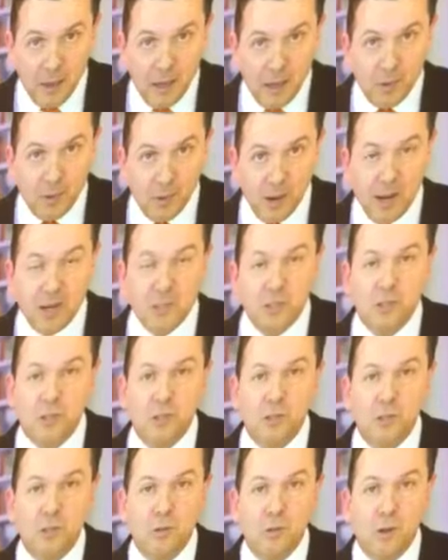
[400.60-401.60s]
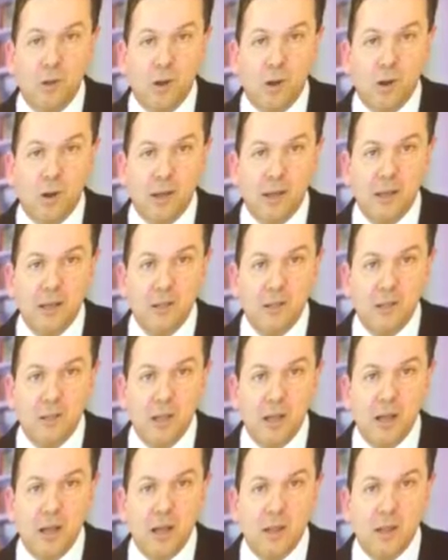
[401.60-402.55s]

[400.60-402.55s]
in relation to her colleagues,